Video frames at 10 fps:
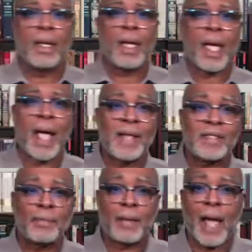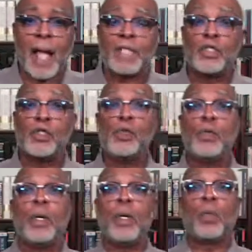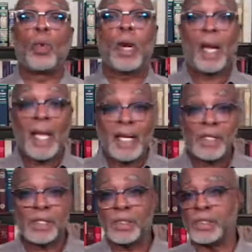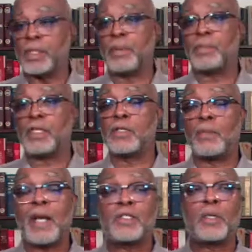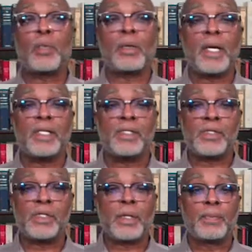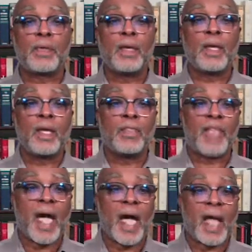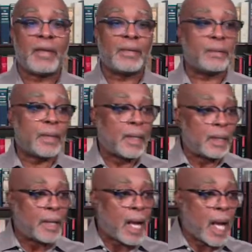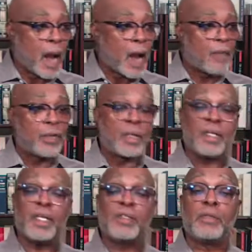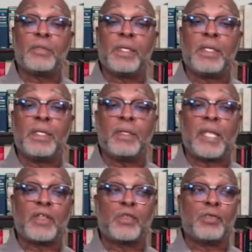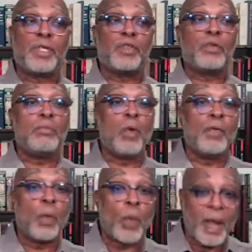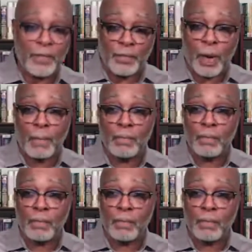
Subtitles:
has applied to relationships, especially relationships that, however, you need to move away from